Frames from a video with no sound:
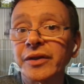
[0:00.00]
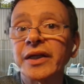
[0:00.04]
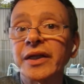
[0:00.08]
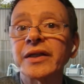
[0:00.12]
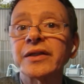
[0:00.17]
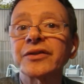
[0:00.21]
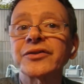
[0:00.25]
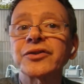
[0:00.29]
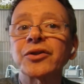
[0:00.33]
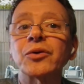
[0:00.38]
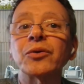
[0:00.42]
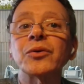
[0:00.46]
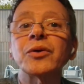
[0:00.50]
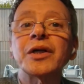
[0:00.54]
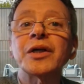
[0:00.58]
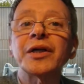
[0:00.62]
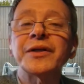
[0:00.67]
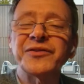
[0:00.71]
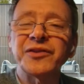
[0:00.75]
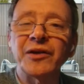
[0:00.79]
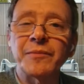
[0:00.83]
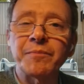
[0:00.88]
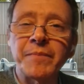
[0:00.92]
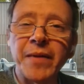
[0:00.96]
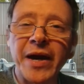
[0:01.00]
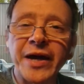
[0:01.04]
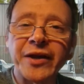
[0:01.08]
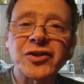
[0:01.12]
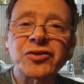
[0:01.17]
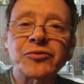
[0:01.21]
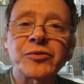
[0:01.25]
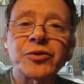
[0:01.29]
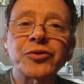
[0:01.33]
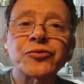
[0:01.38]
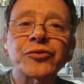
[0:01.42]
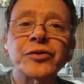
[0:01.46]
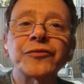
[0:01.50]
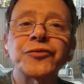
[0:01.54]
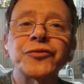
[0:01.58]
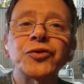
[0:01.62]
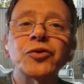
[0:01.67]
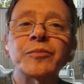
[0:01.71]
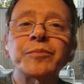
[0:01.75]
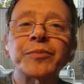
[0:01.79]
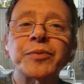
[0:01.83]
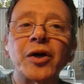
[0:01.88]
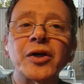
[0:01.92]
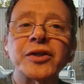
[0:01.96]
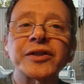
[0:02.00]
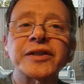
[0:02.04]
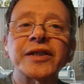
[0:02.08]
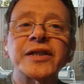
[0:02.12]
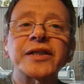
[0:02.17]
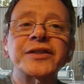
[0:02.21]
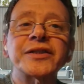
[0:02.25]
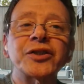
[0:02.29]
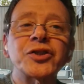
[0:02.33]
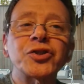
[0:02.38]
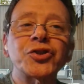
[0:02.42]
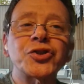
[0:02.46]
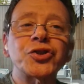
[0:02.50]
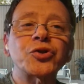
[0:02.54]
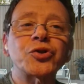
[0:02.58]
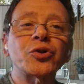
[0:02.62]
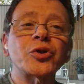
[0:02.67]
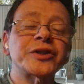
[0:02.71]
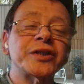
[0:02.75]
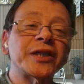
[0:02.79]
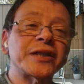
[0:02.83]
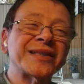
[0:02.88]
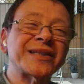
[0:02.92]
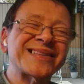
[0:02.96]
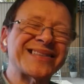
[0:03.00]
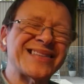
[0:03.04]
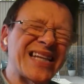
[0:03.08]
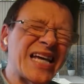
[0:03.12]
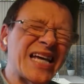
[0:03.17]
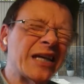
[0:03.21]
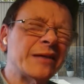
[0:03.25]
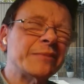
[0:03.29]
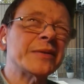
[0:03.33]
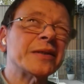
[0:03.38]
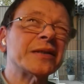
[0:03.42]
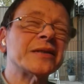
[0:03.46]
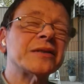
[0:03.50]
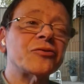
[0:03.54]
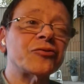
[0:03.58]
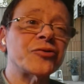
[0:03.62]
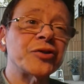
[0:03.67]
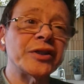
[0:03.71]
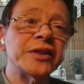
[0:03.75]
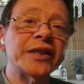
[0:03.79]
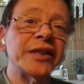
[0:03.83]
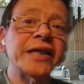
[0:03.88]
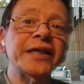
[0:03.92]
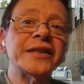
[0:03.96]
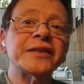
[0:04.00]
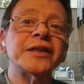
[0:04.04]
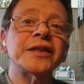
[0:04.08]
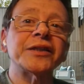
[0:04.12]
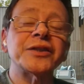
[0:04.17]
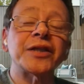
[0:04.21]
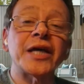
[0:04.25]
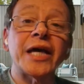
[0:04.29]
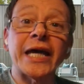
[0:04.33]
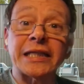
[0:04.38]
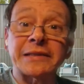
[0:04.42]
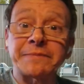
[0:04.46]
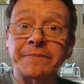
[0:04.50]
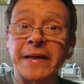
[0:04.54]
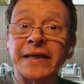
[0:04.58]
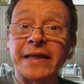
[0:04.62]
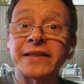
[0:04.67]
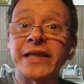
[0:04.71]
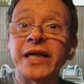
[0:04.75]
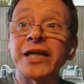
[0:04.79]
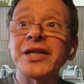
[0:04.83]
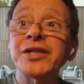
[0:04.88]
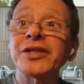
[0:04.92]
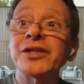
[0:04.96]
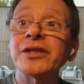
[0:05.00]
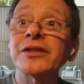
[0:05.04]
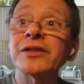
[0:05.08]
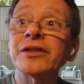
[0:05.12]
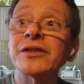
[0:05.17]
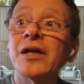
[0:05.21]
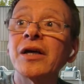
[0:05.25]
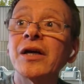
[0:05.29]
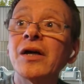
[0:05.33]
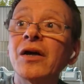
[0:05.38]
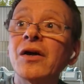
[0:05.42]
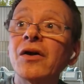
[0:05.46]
Okay, so the management review process ensures that climate-related expectations